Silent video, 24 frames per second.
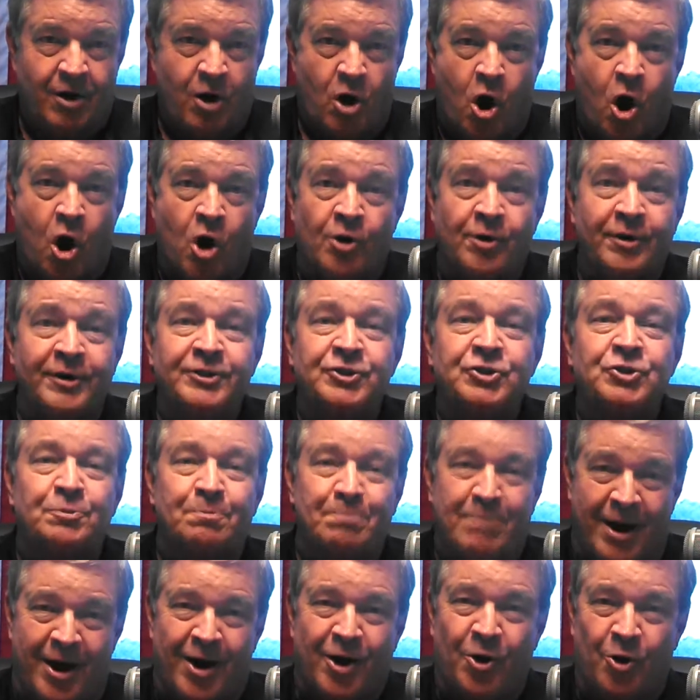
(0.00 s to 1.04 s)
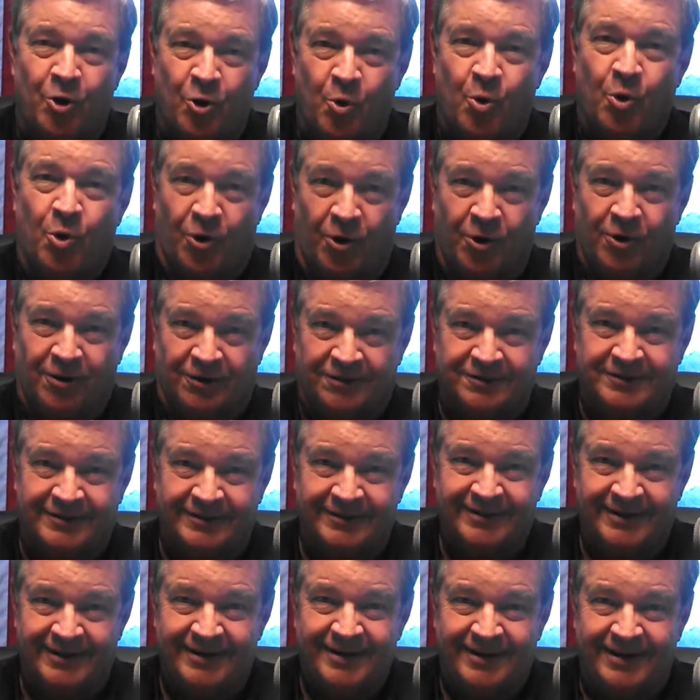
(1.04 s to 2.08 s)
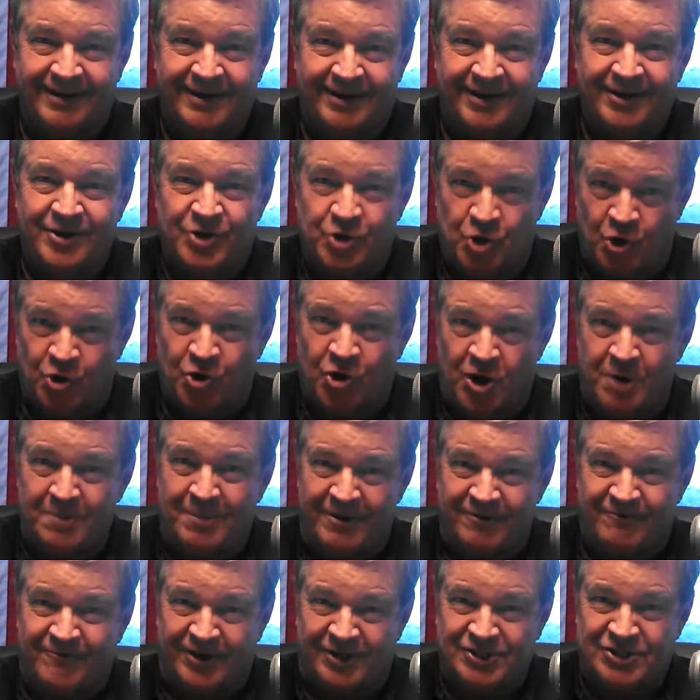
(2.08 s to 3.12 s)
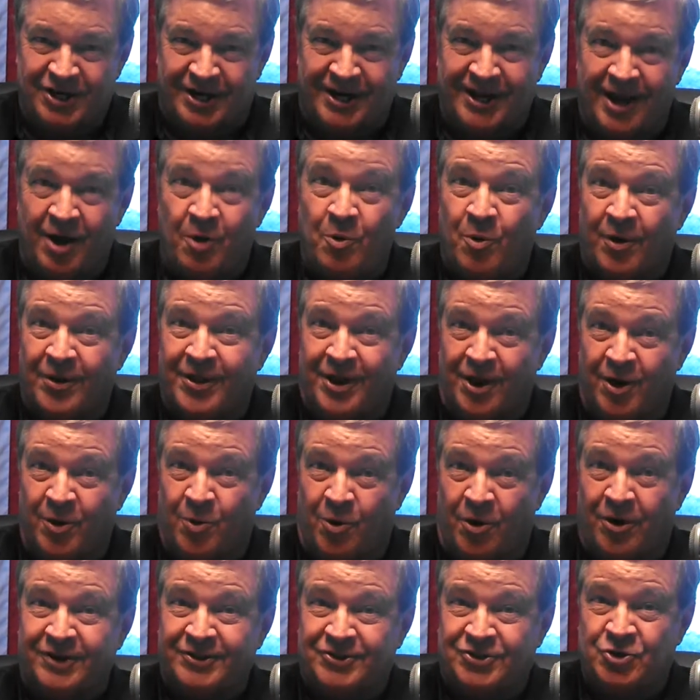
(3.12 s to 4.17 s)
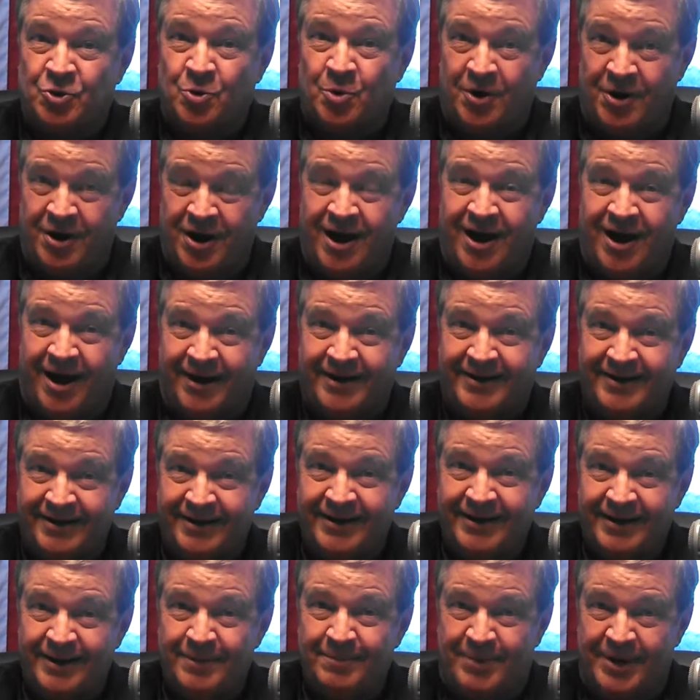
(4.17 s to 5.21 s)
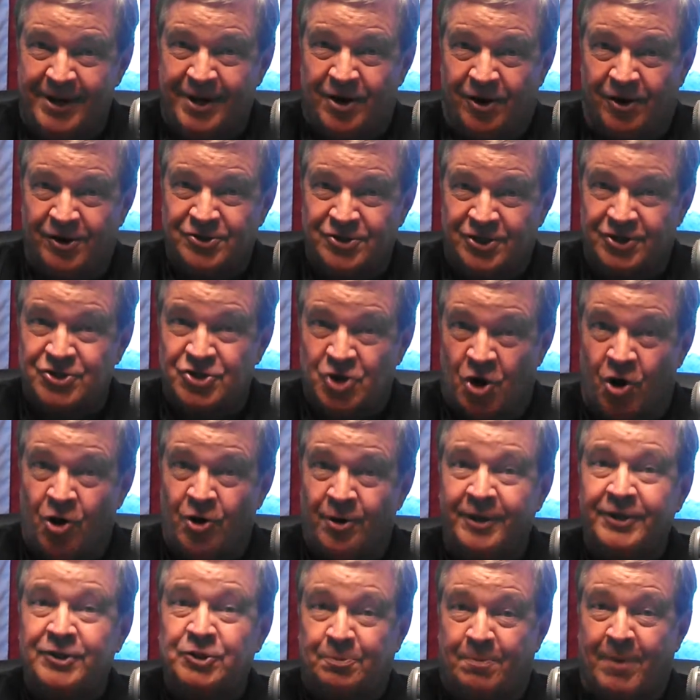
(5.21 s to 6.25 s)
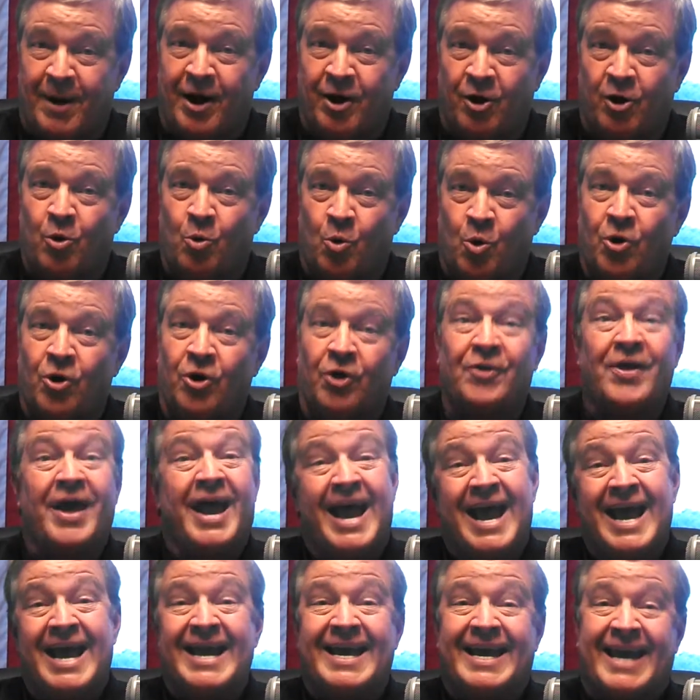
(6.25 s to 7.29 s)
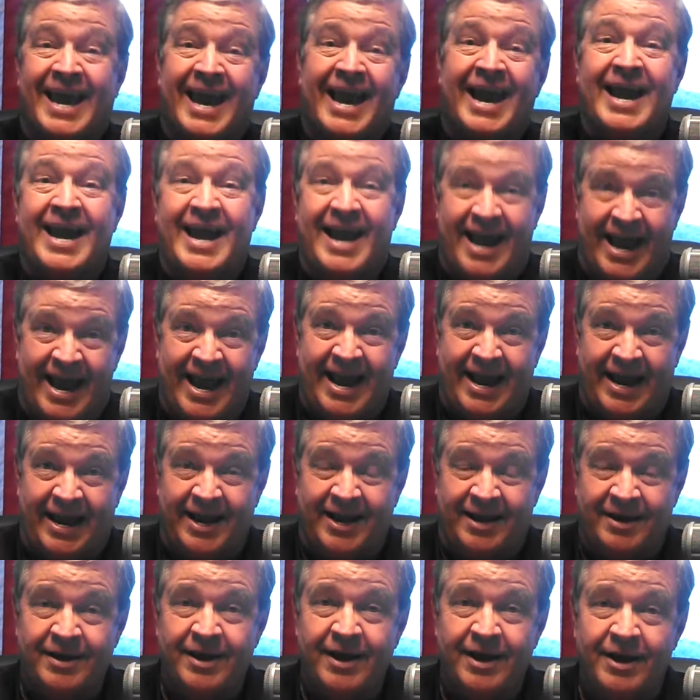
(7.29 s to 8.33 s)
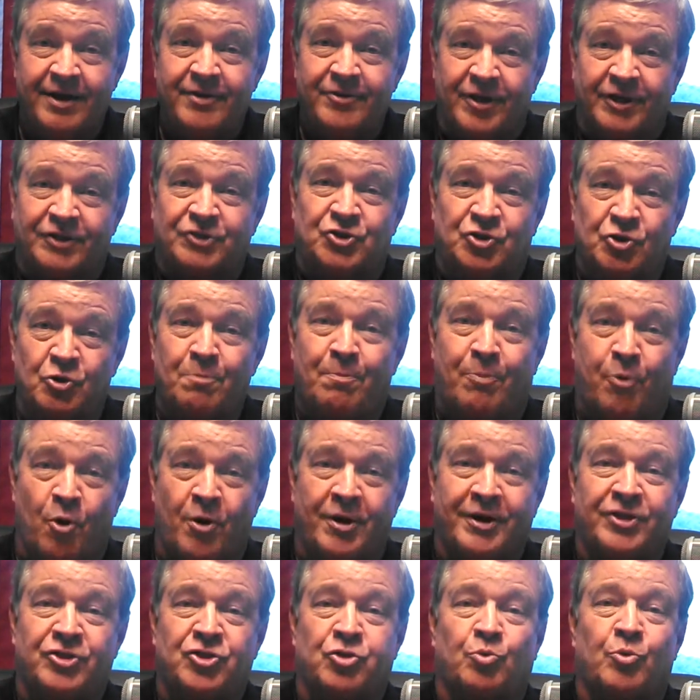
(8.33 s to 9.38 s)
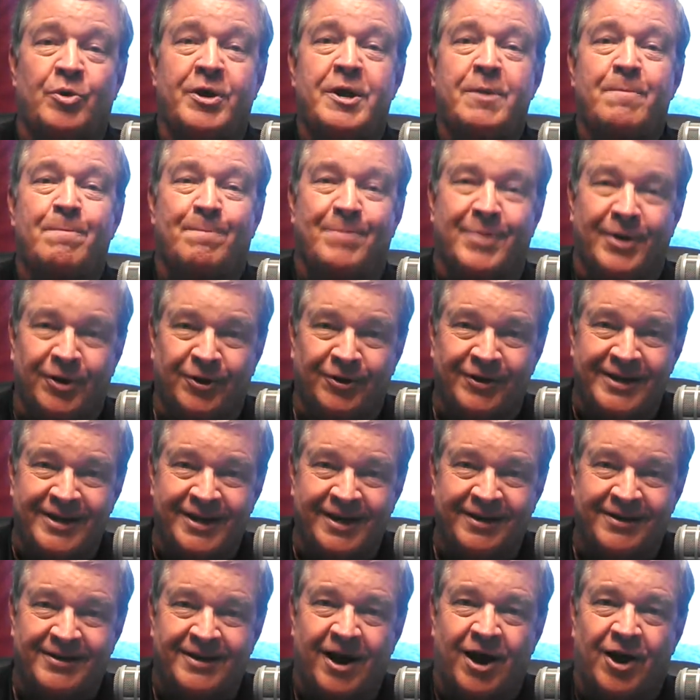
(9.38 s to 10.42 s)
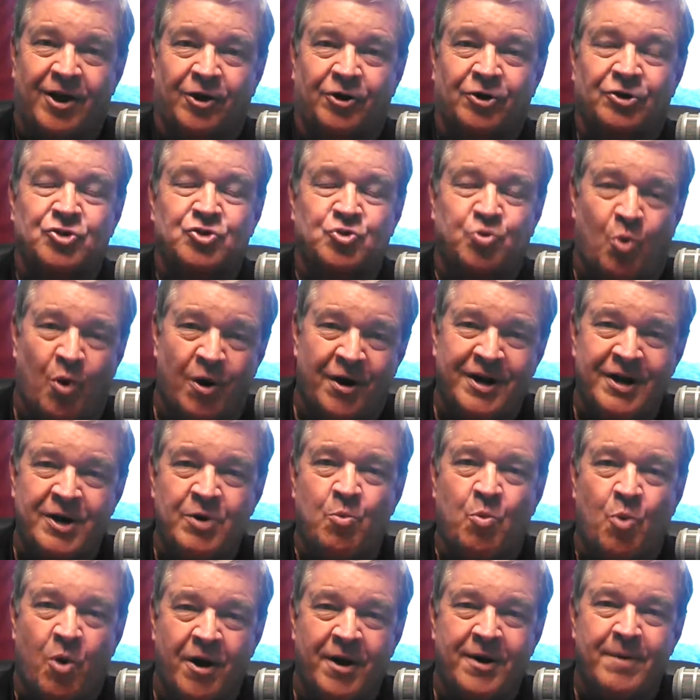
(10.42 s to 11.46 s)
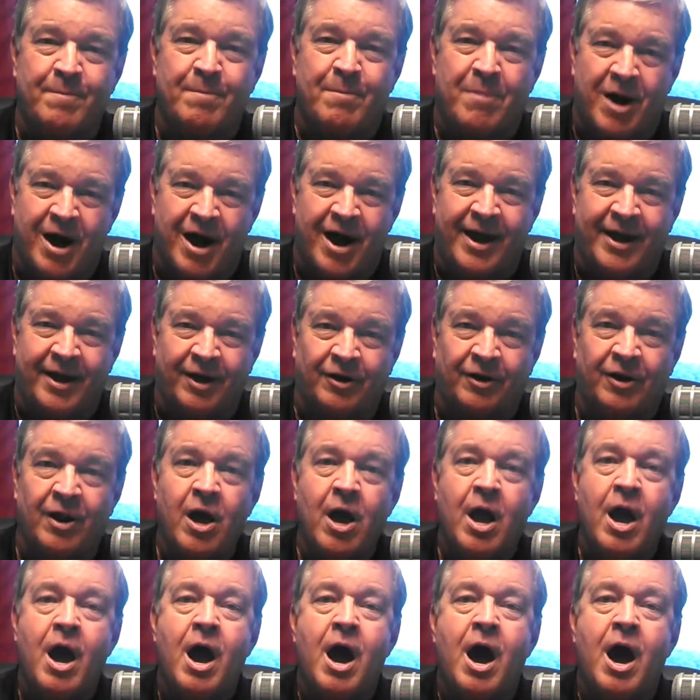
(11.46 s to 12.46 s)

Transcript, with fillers: Orange Barrel World. You're going to be visiting it whether you want to or not because it's Orange Barrel World, aka the $2.3 billion 21 mile